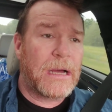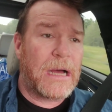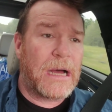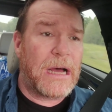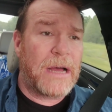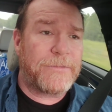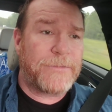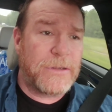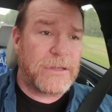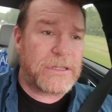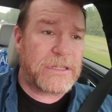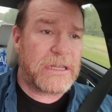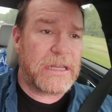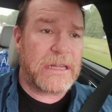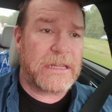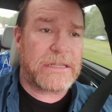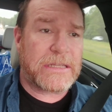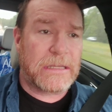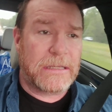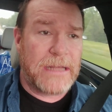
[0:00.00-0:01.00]
uh, if you
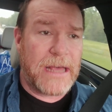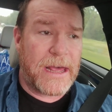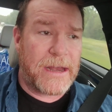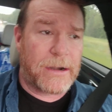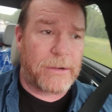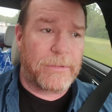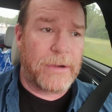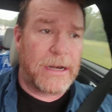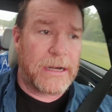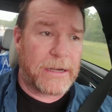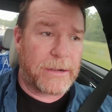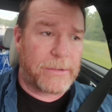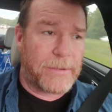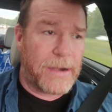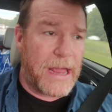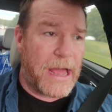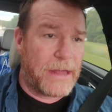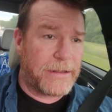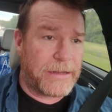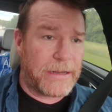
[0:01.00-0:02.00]
see this letter running
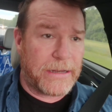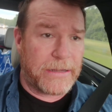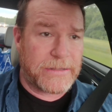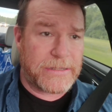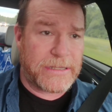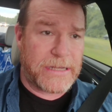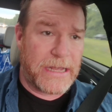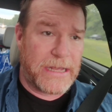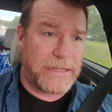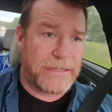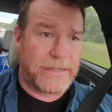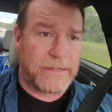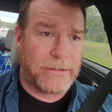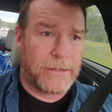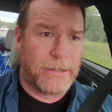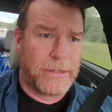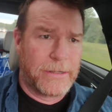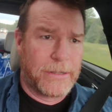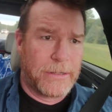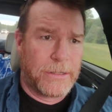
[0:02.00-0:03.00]
around that it says
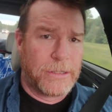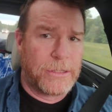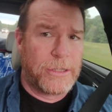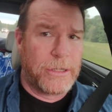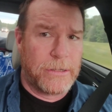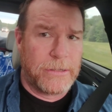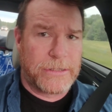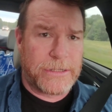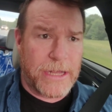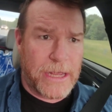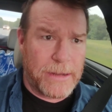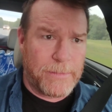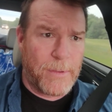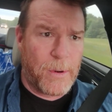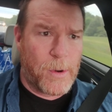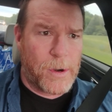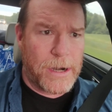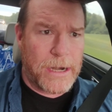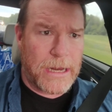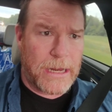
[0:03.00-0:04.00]
Tuesday
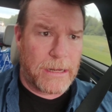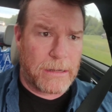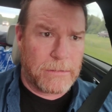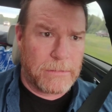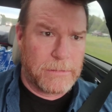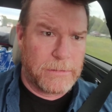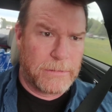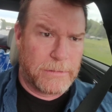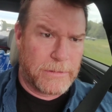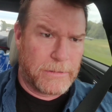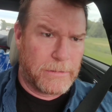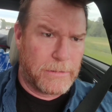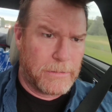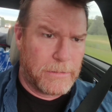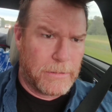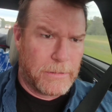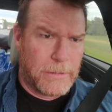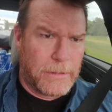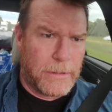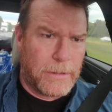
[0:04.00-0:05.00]
morning
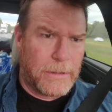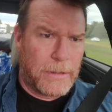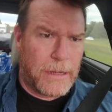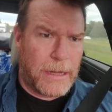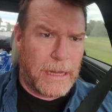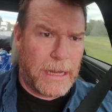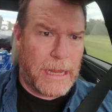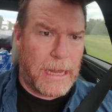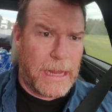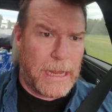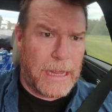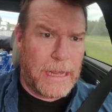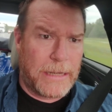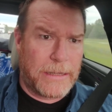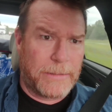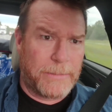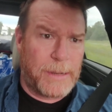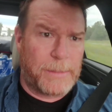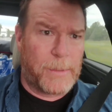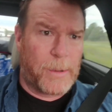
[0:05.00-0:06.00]

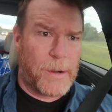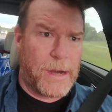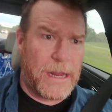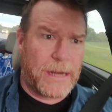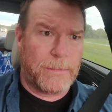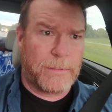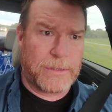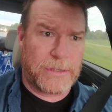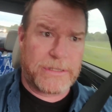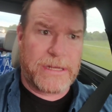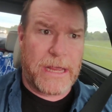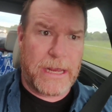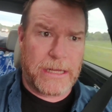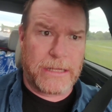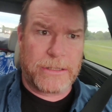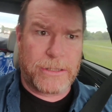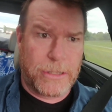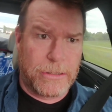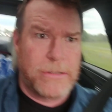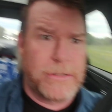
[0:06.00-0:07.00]
and the memorandum was
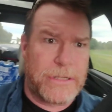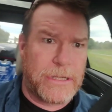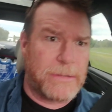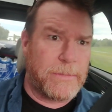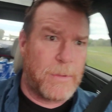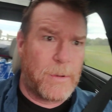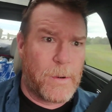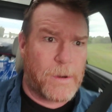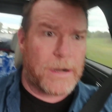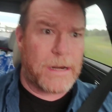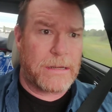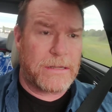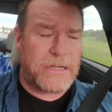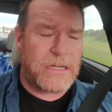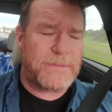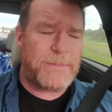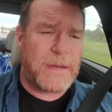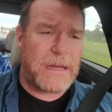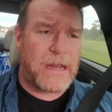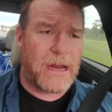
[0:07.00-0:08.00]
dated Tuesday morning.
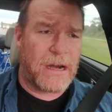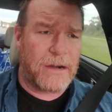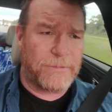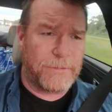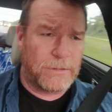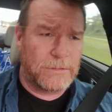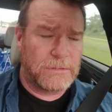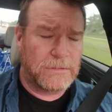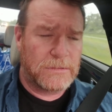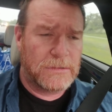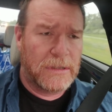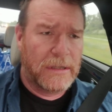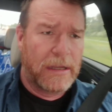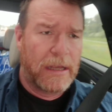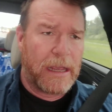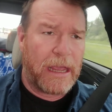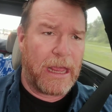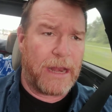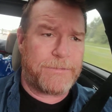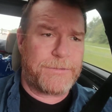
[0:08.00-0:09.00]
Just be careful.
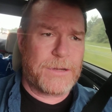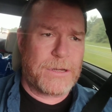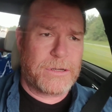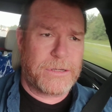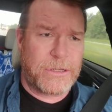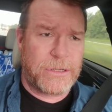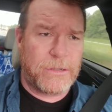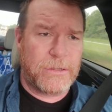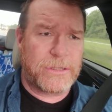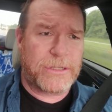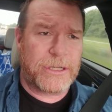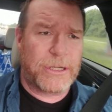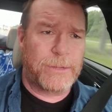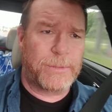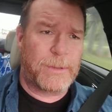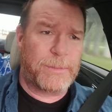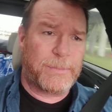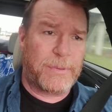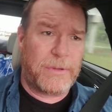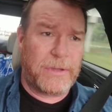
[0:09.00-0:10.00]
And if you're a
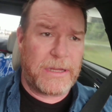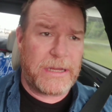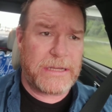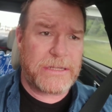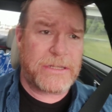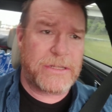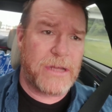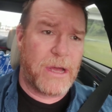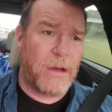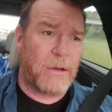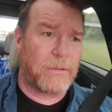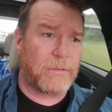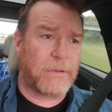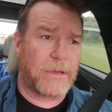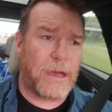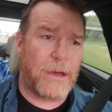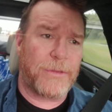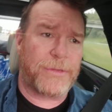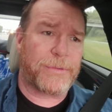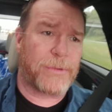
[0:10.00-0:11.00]
YouTuber, please
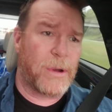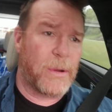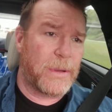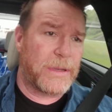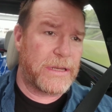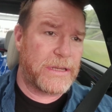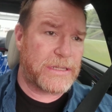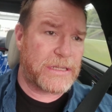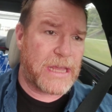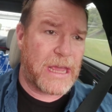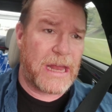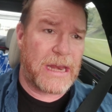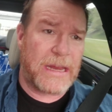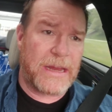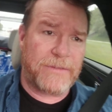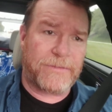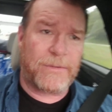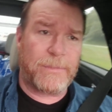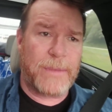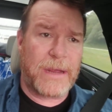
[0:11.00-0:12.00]
don't go throwing this kind
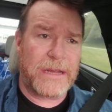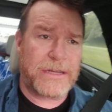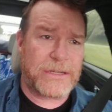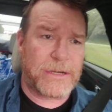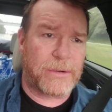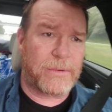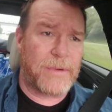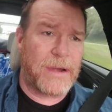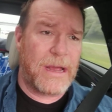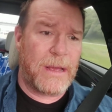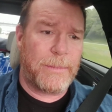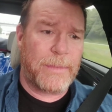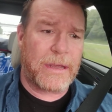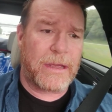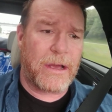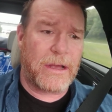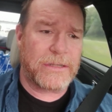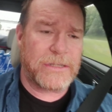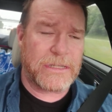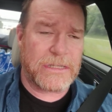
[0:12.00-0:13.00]
of information around
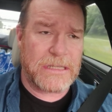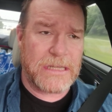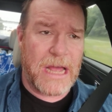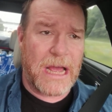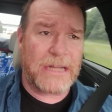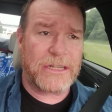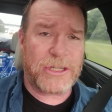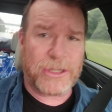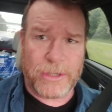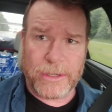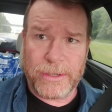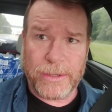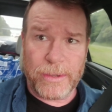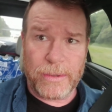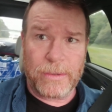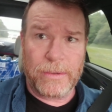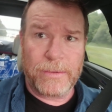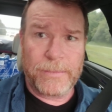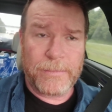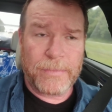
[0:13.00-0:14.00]
because it's not true.